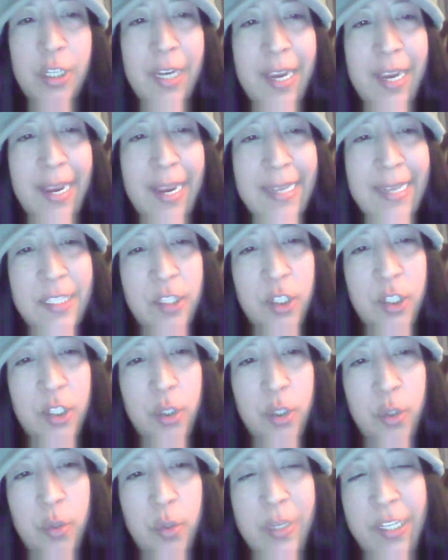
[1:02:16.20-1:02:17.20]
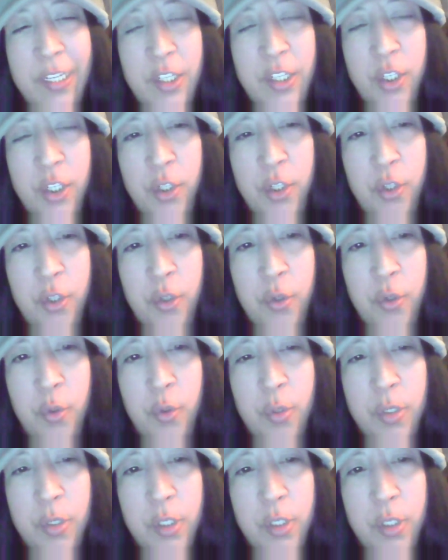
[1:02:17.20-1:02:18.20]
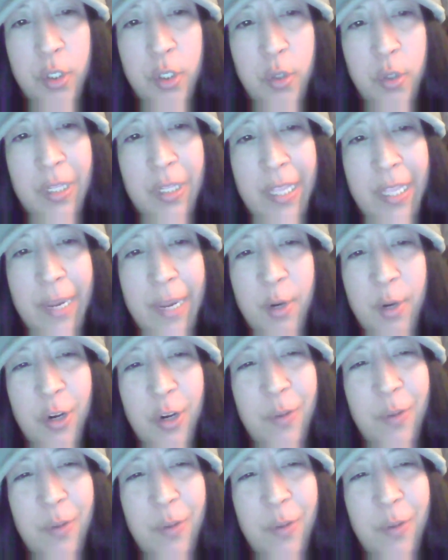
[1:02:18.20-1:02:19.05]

has to get to you to claim her